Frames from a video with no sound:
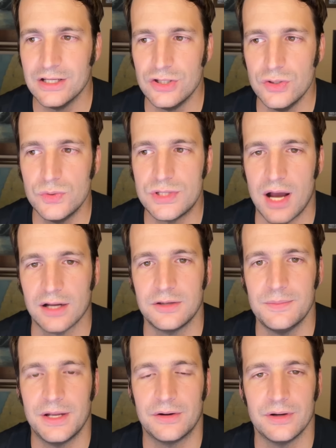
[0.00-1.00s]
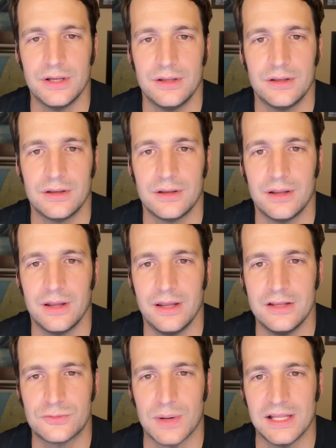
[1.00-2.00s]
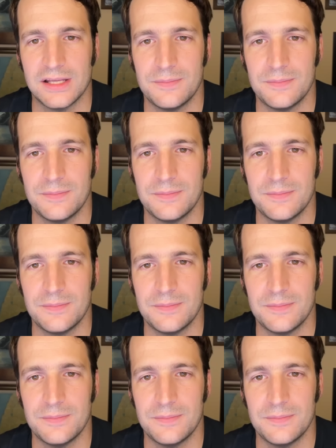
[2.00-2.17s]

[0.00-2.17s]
new documentary, Israeli